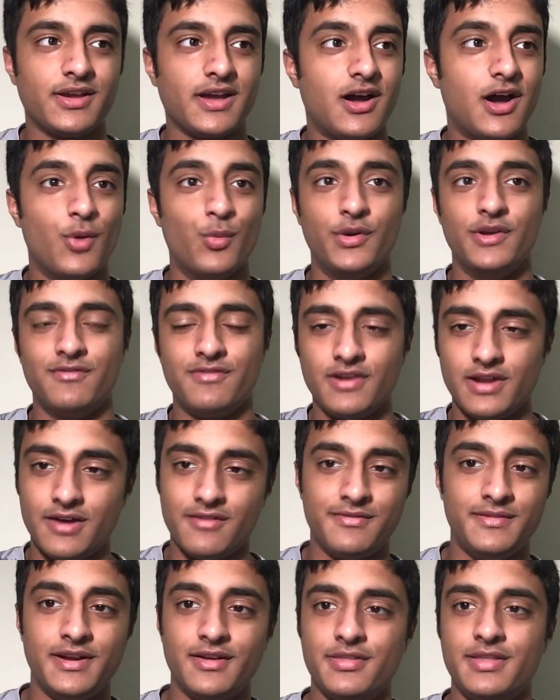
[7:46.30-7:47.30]
I would have
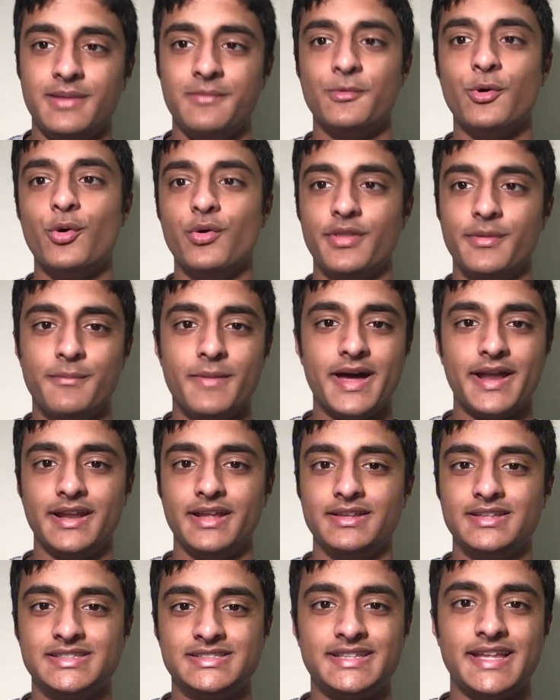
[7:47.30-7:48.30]
loved nothing more than
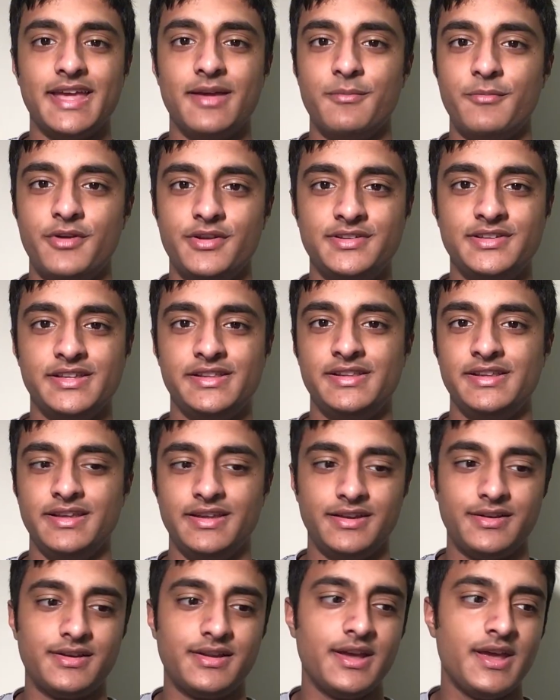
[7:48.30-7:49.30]
Manning to stay at Bristol City
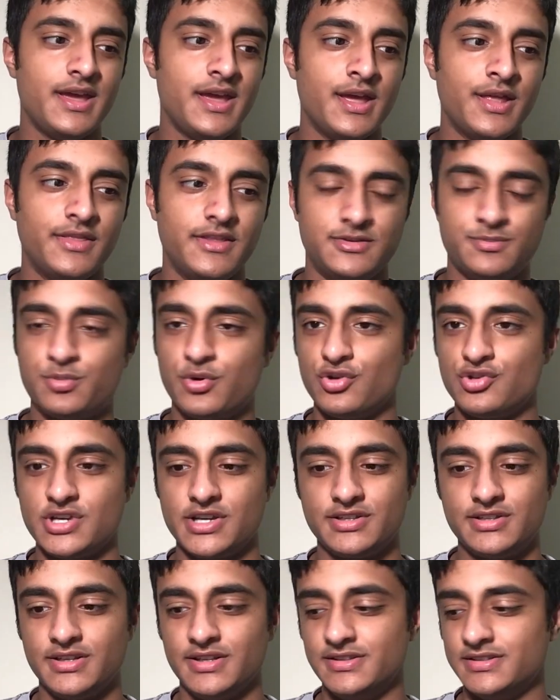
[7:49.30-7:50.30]
and this
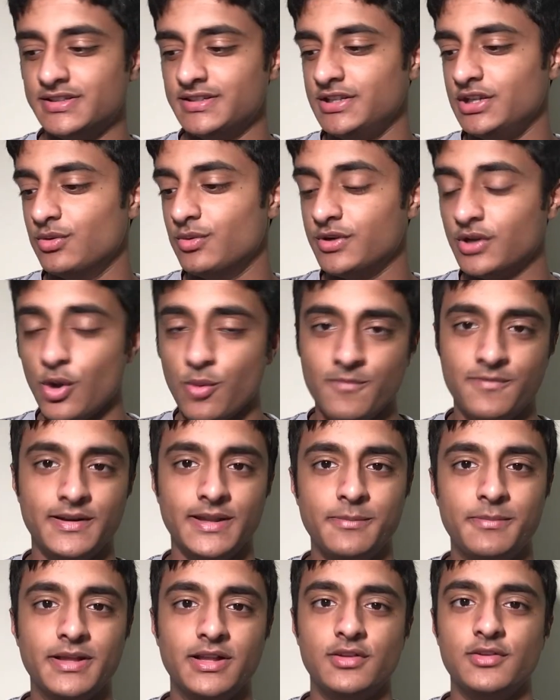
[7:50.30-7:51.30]
project to continue and
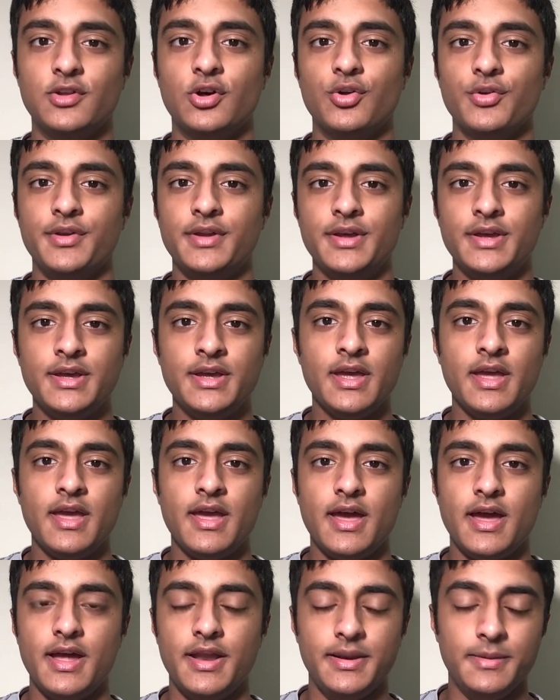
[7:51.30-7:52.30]
hopefully build on
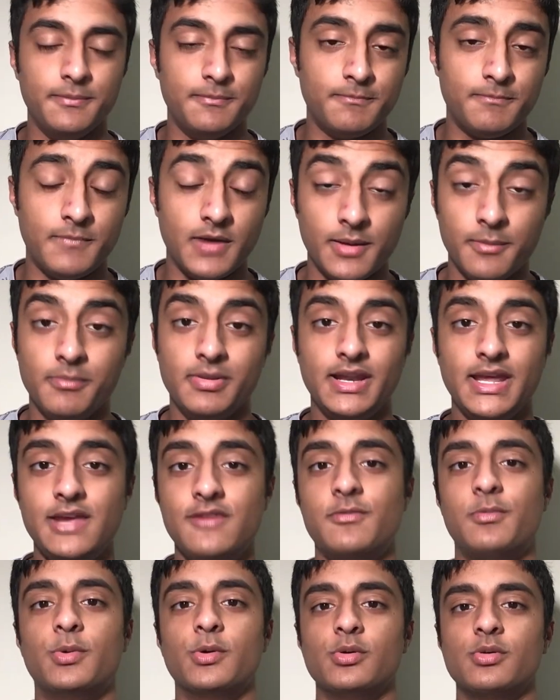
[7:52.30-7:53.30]
an
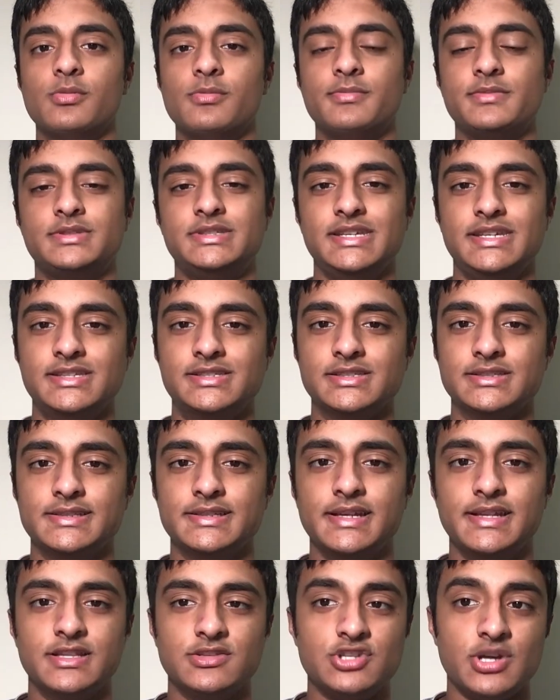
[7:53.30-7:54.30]
unbelievable season
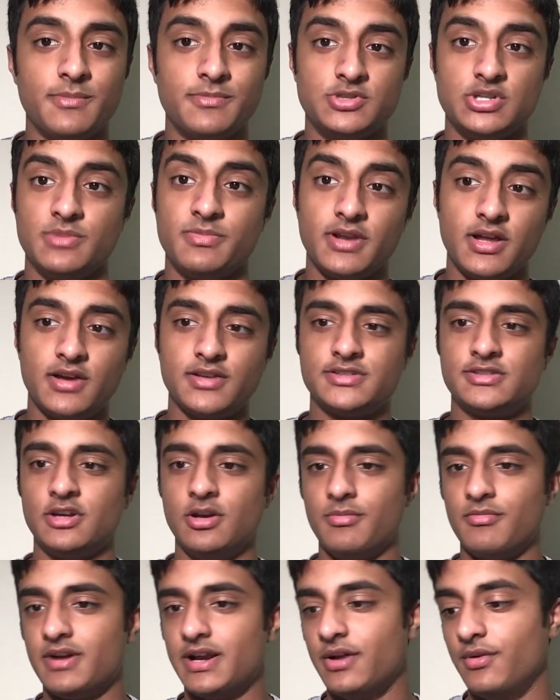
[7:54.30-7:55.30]
in the Championship last
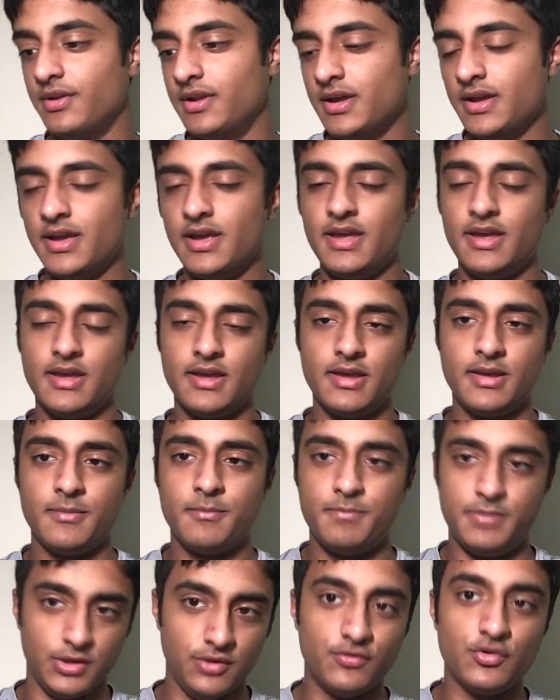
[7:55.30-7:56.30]
time round.
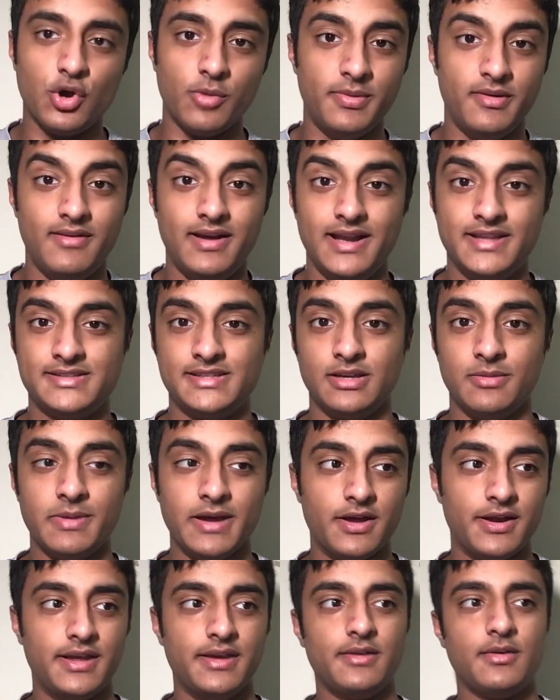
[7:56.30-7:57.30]
But you've got to be realistic
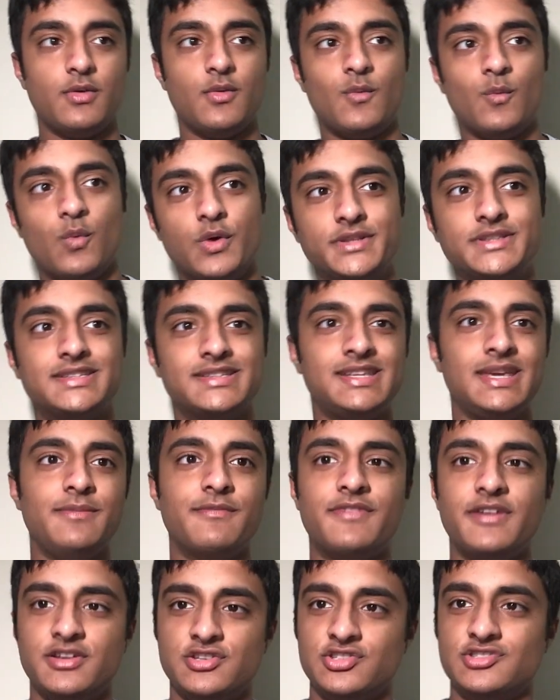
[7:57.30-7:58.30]
about it. Once a team
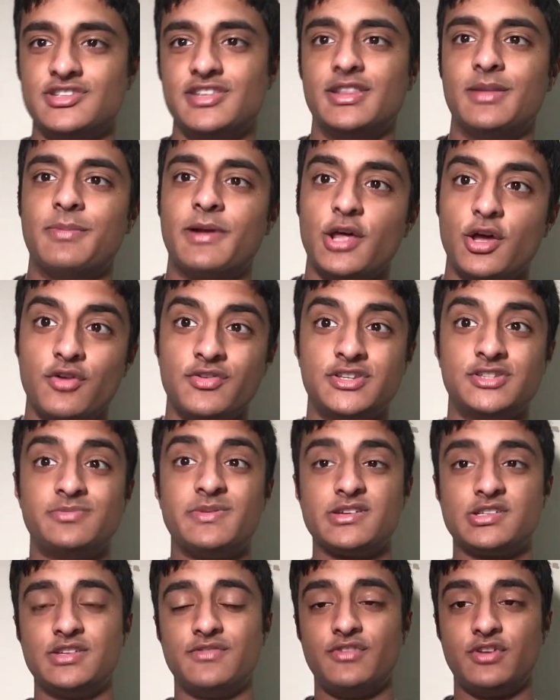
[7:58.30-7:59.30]
finishes in the playoffs,
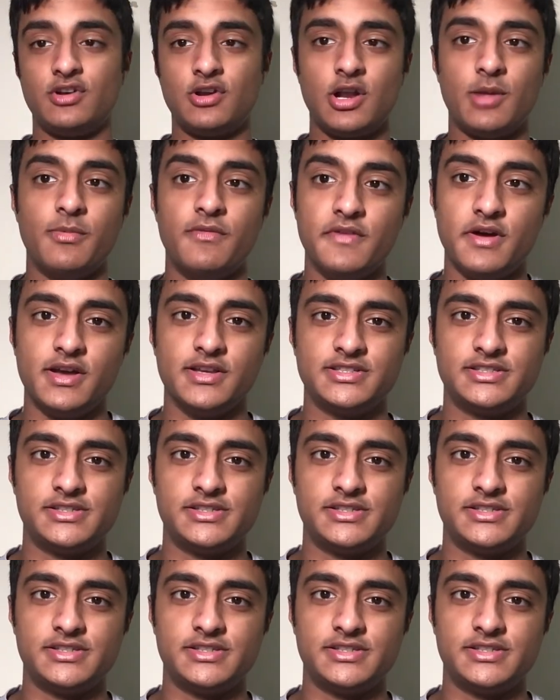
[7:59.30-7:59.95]
especially for a club of our